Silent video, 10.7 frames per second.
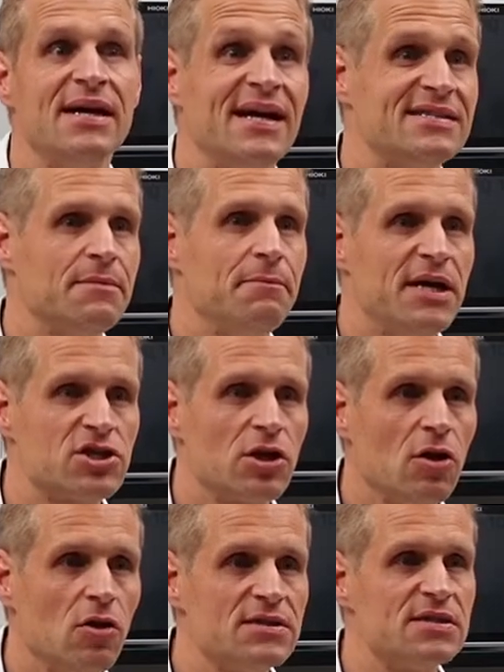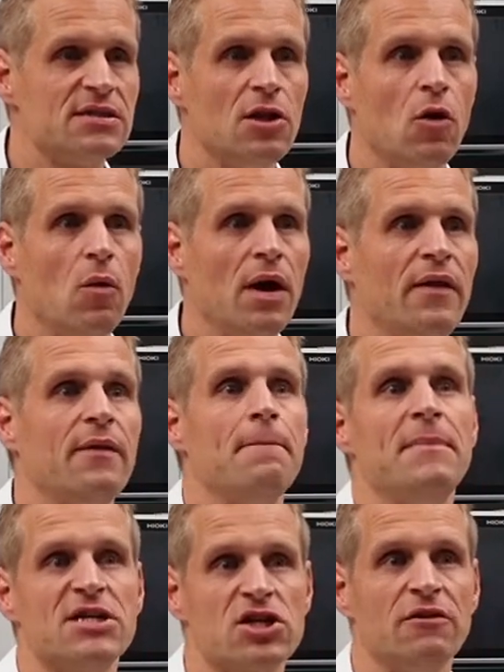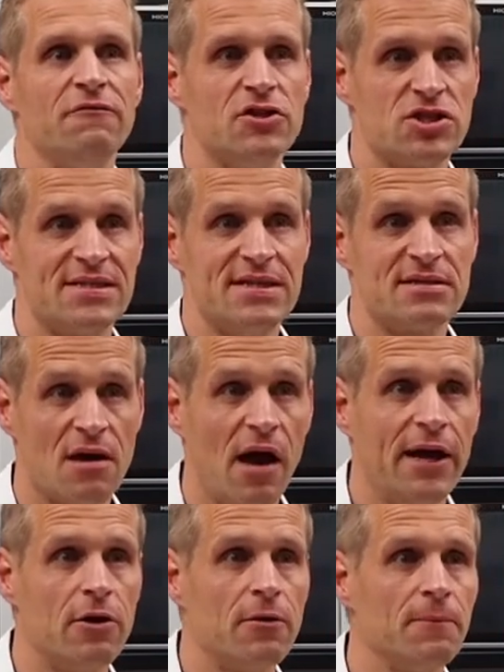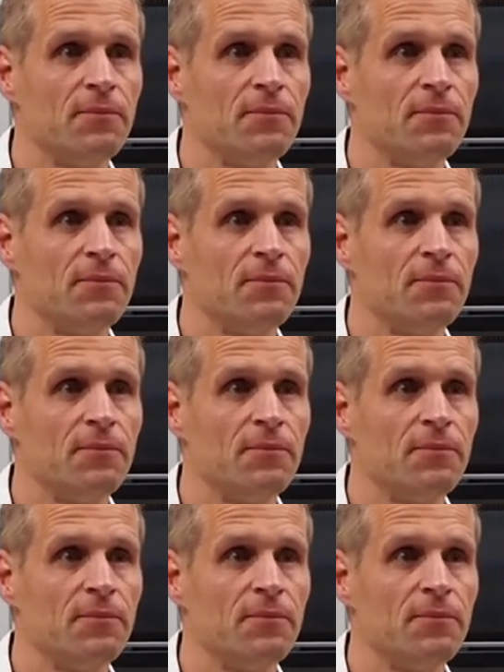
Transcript: as the measured loss is lower and the measured efficiency is higher.